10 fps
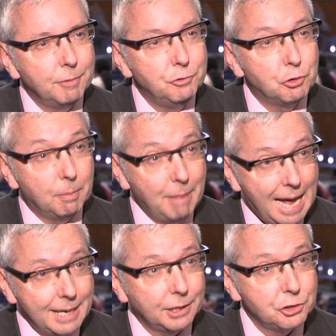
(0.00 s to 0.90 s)
of
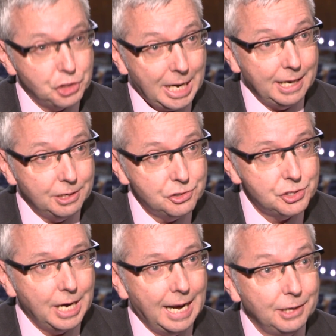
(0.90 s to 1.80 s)
dramatic
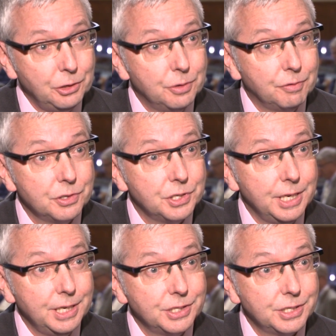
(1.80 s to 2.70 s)
change, and
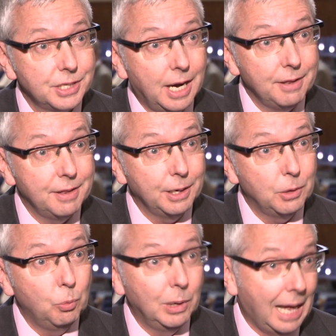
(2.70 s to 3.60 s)
universities, I think,
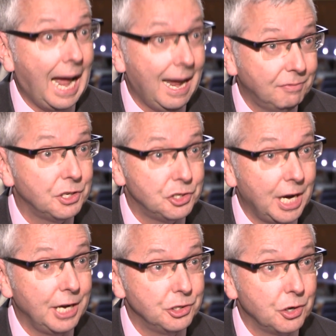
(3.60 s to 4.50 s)
will have to
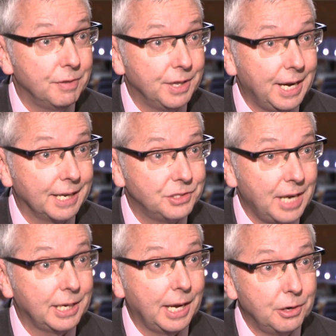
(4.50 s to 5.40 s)
change over the next
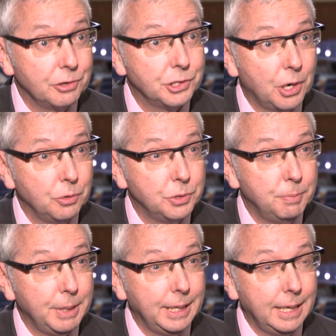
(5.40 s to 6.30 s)
decade or so
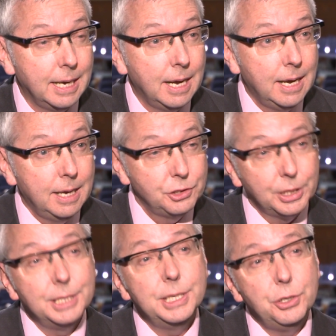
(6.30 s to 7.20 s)
to
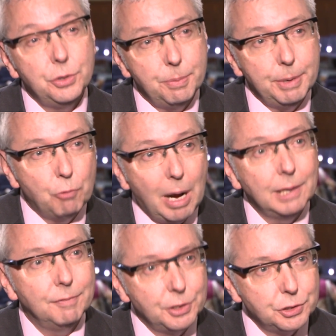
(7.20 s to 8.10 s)
continue to be
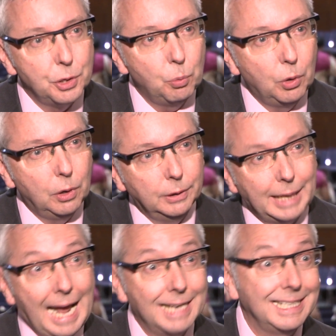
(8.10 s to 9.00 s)
relevant to the world
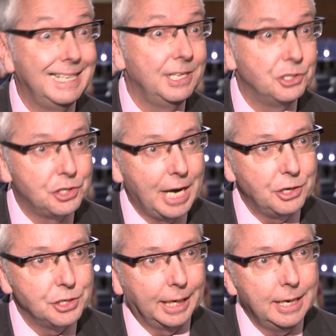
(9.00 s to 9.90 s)
as it is
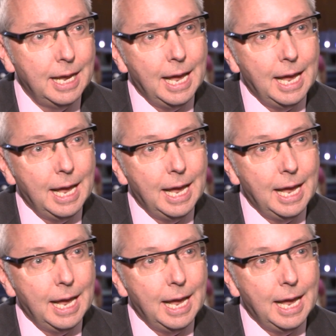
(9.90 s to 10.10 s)
changing,